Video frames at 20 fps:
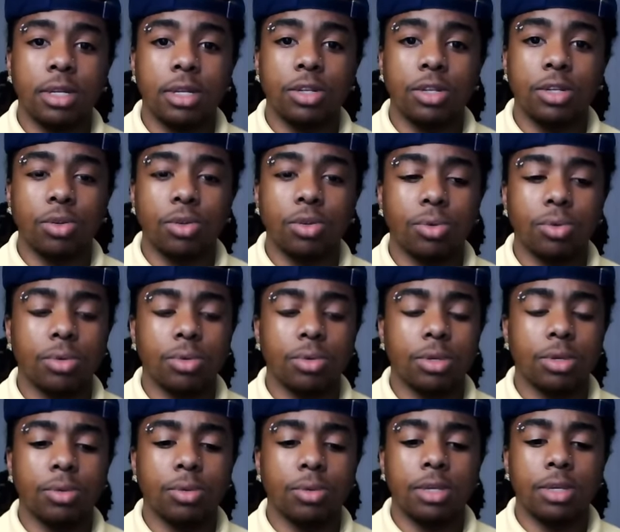So
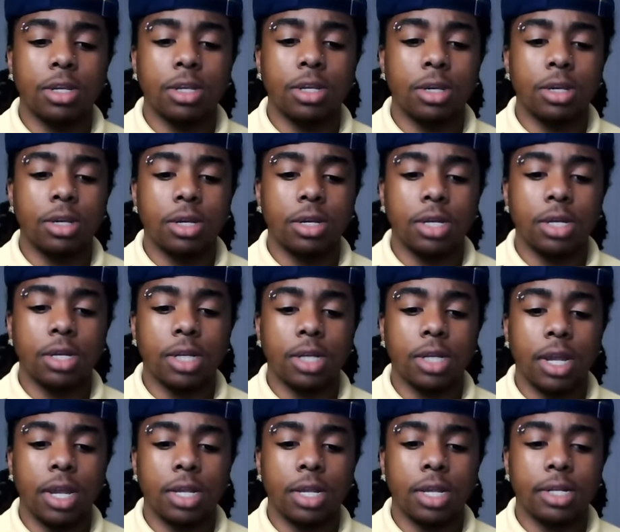secure,
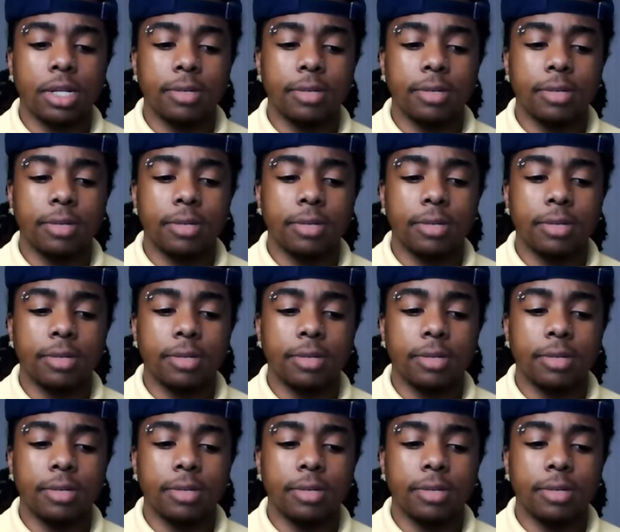like...